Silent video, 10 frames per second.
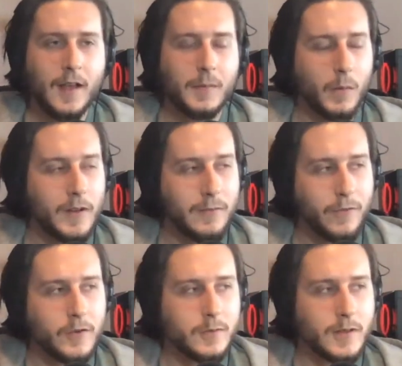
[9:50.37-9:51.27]
But when they
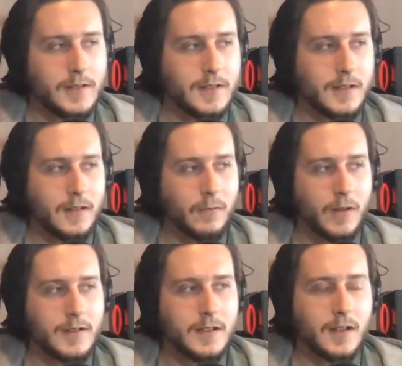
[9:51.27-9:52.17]
first released
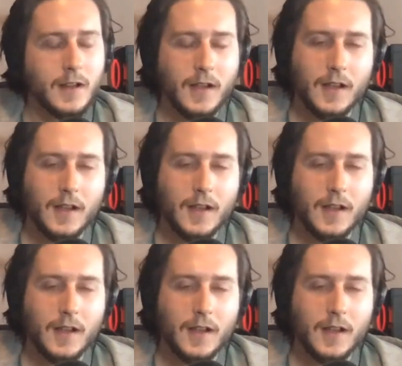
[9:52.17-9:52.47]
it